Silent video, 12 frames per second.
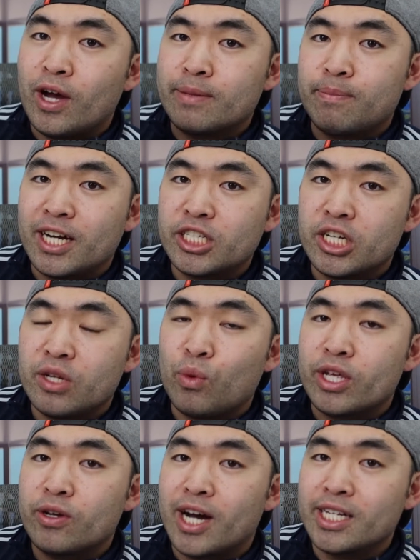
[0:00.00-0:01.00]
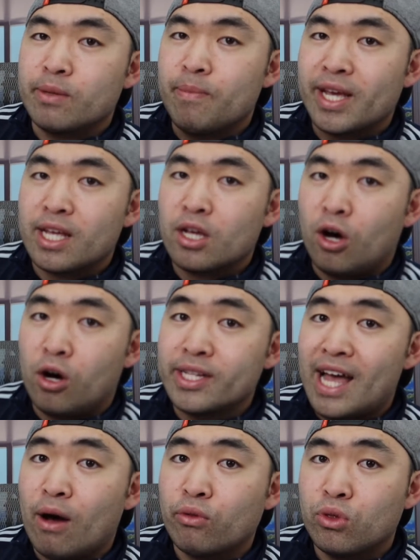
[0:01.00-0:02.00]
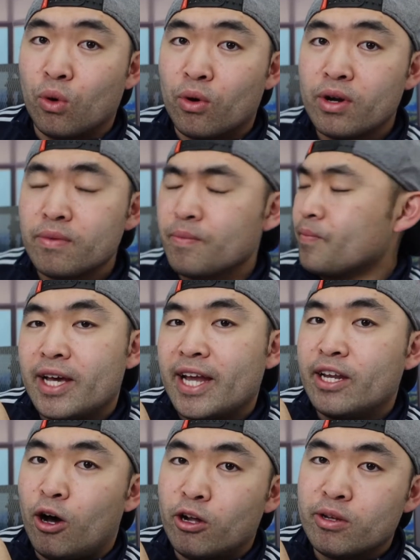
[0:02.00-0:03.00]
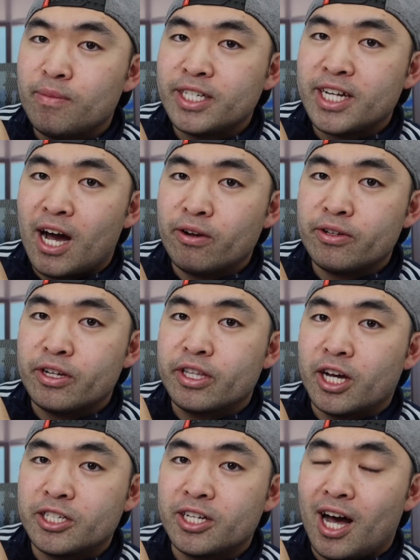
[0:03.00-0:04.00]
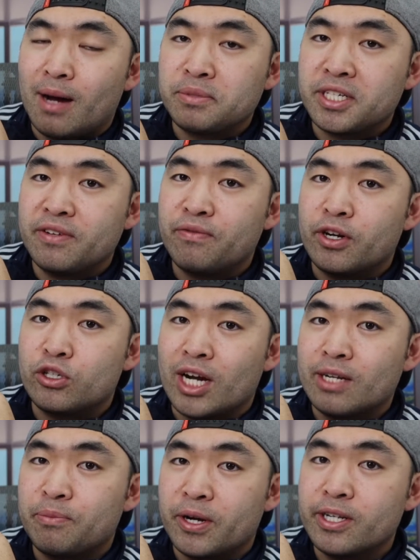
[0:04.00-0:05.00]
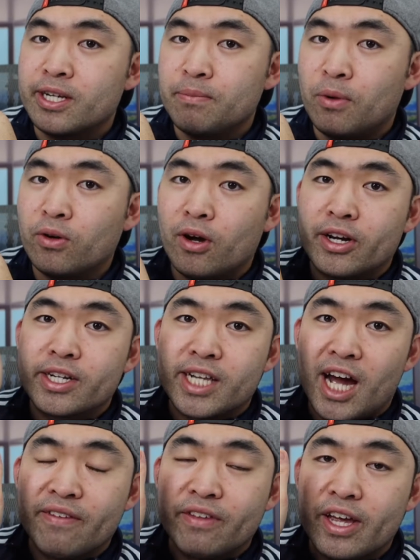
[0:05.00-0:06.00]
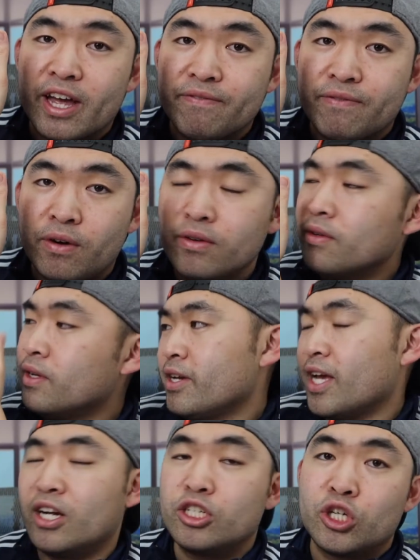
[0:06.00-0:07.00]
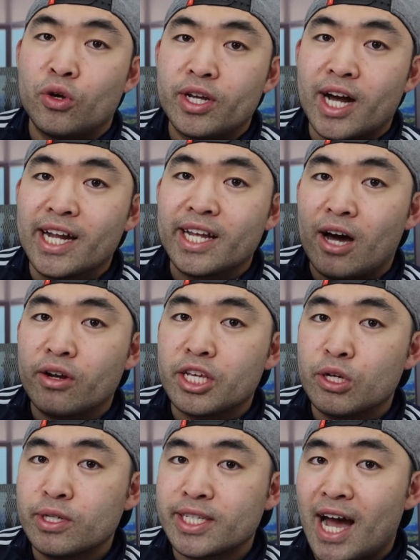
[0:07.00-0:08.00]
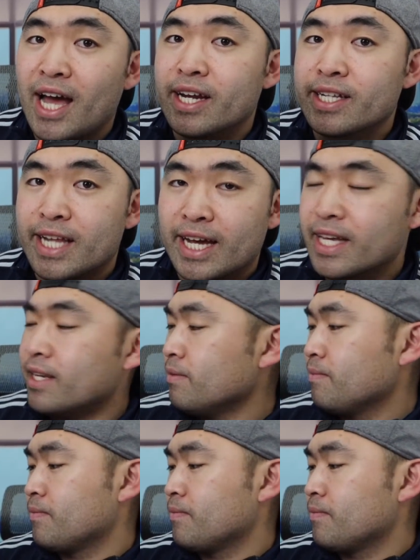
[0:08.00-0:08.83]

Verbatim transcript: especially when you guys are making calls outdoor. And they also mention how there's a touch option for the transparency mode on the side of the headphone, and I'll show you guys how to use that in a second.